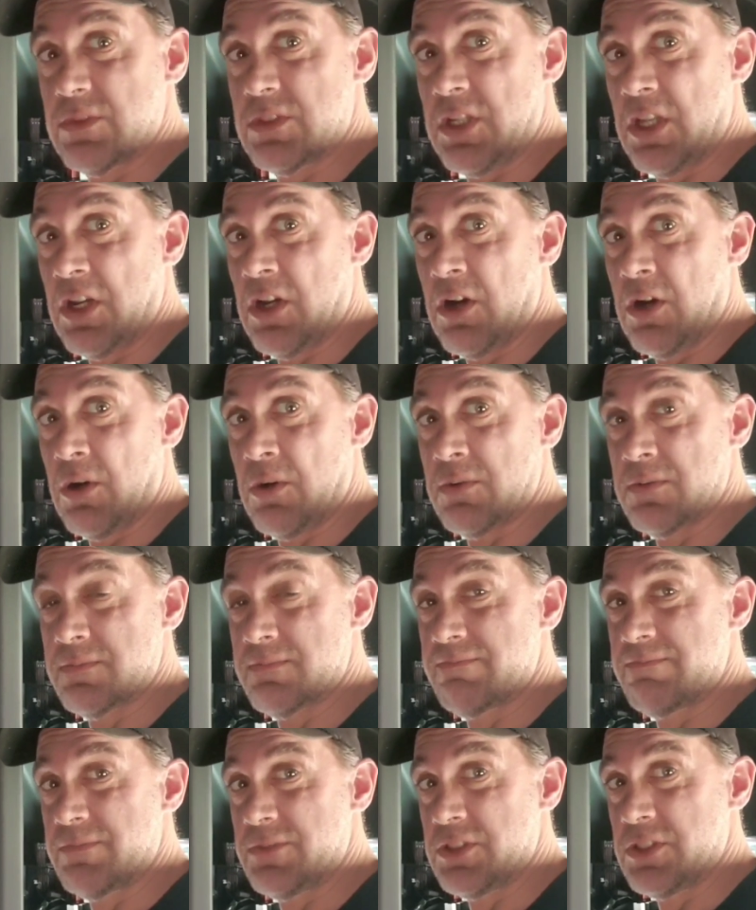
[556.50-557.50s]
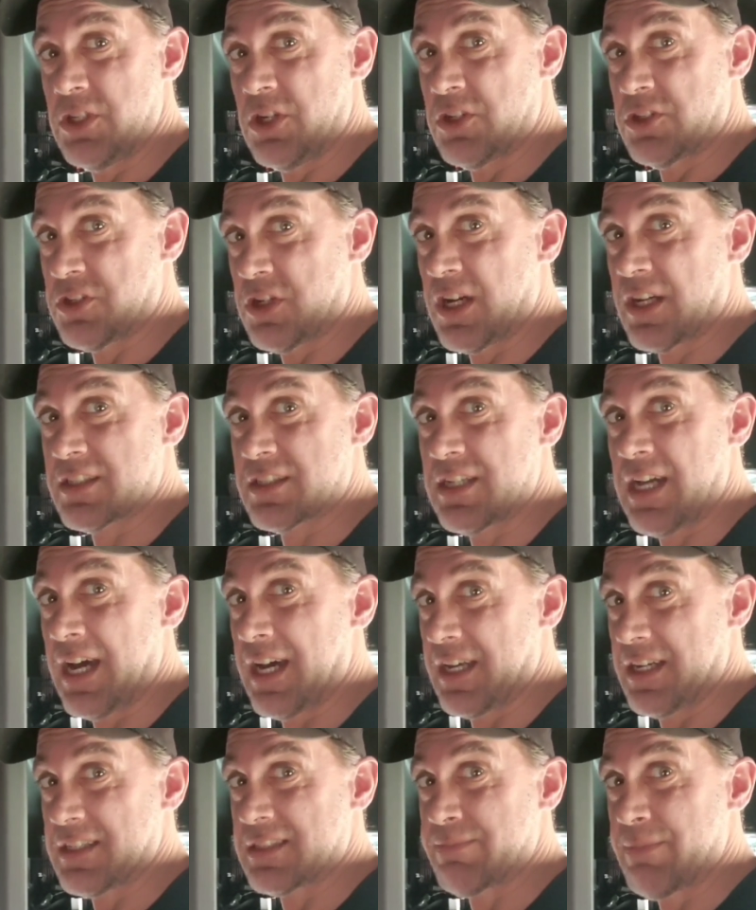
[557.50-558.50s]
you know, your truck's
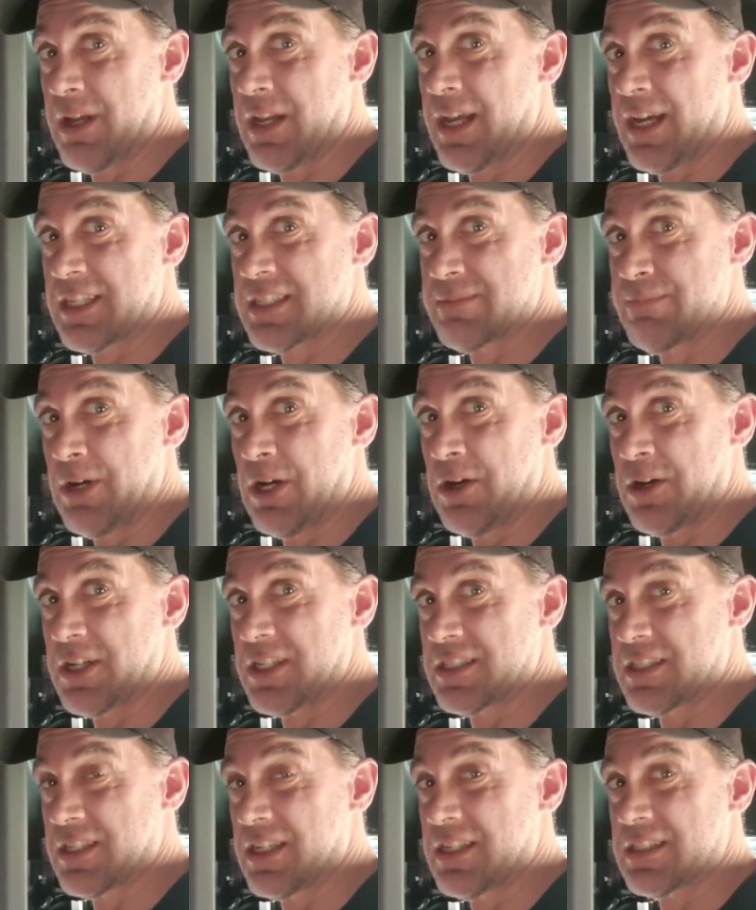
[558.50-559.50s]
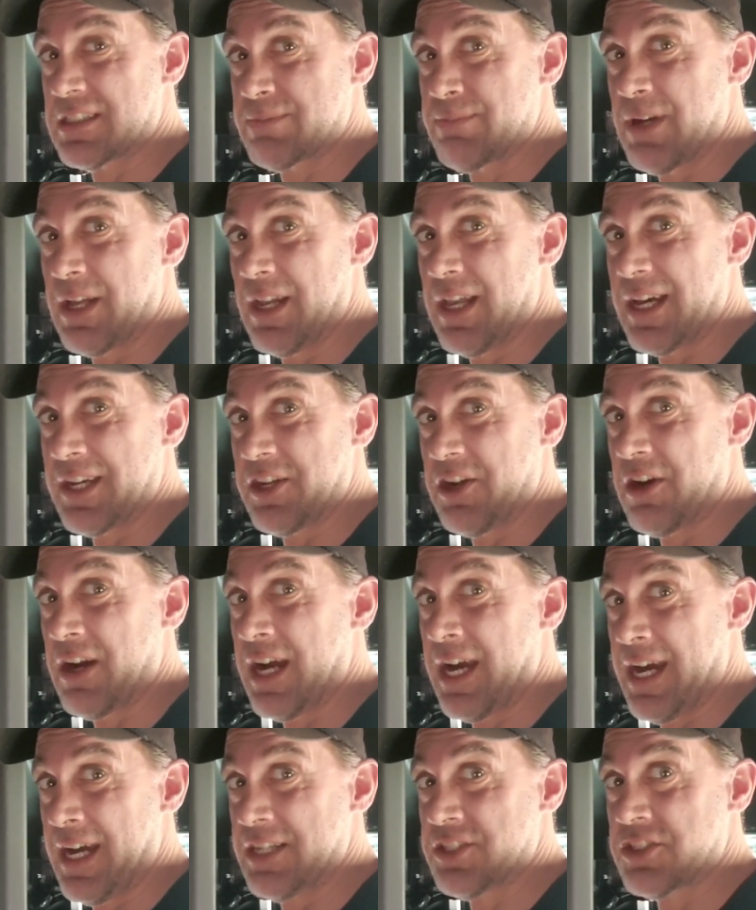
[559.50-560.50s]
not going to smell like smoke. It's going to smell like your
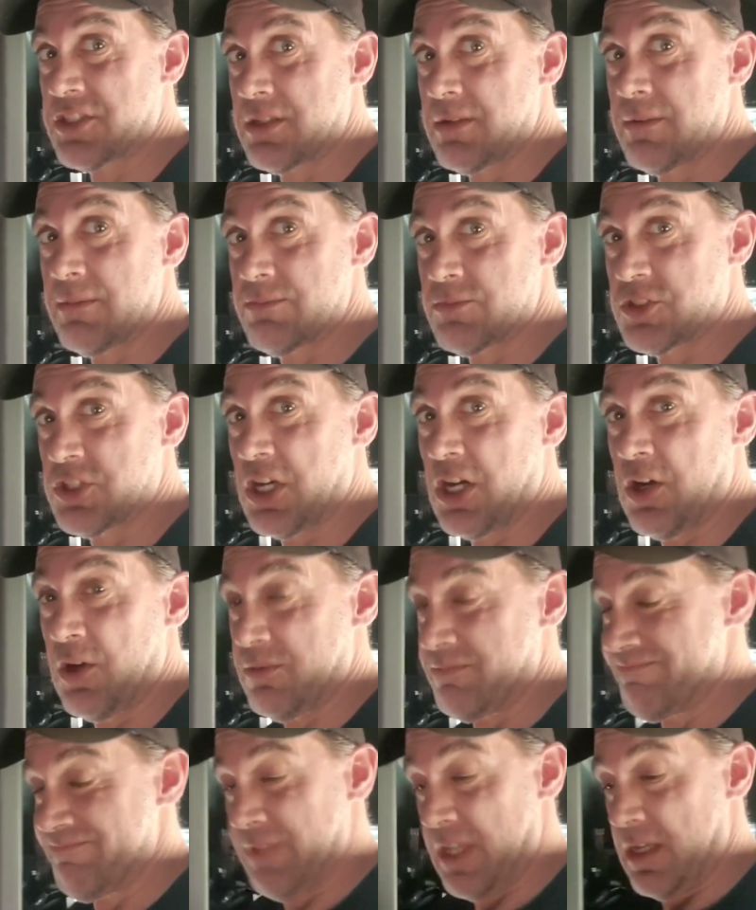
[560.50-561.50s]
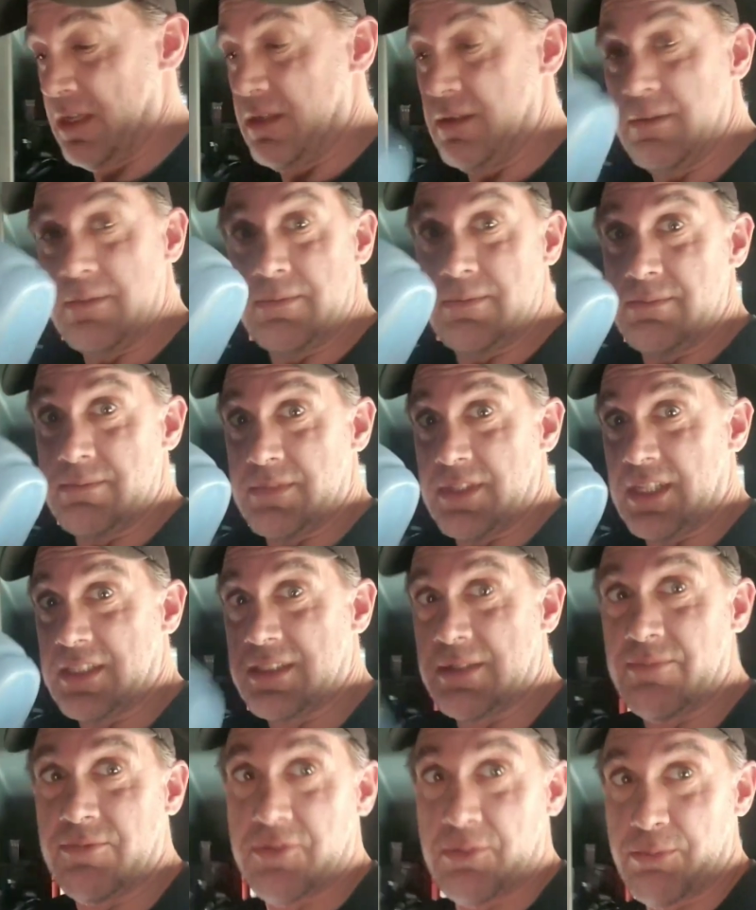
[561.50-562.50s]
ass. So get
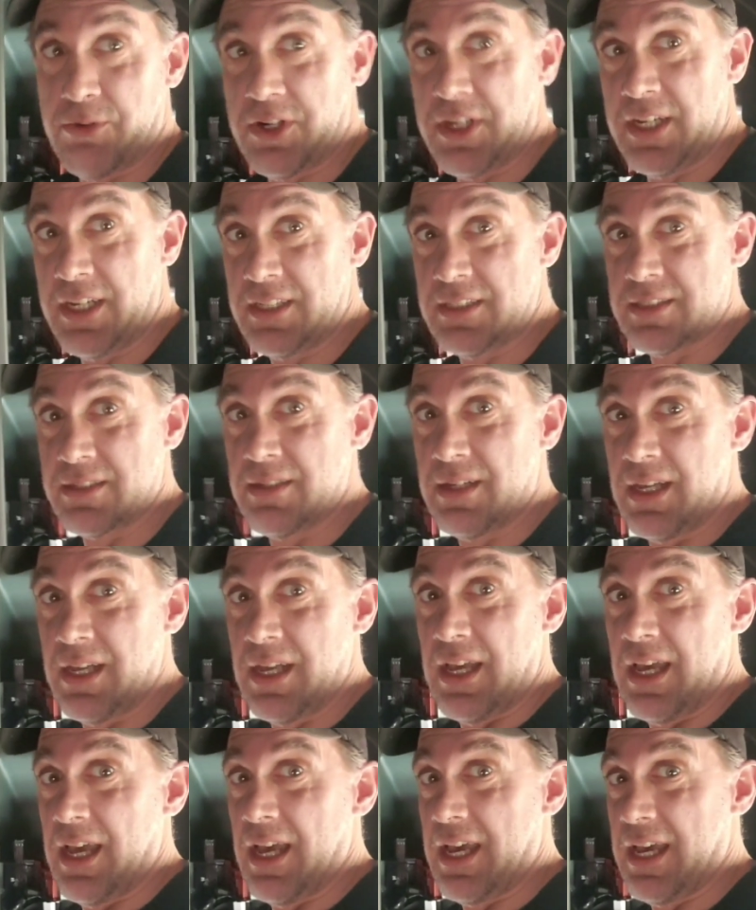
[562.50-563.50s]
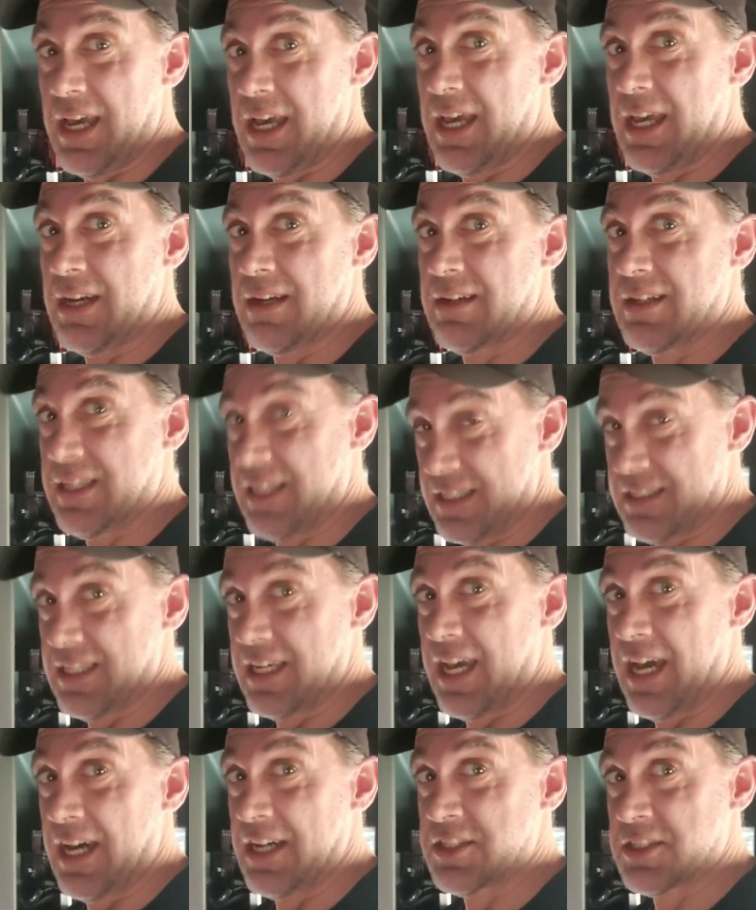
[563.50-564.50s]
some Febreze and get
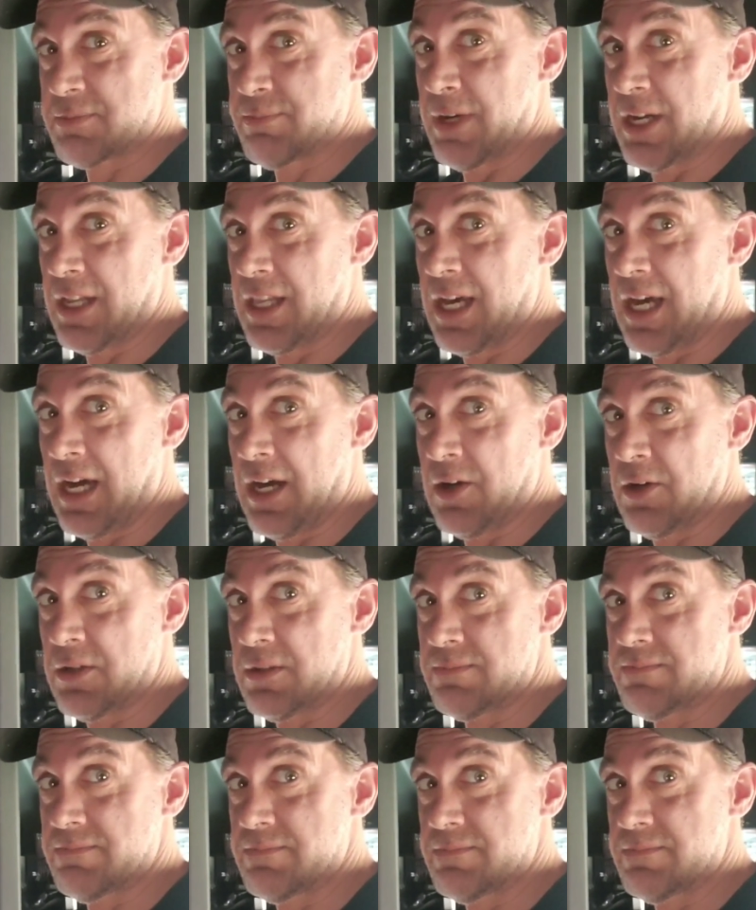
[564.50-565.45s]
the ass smell out.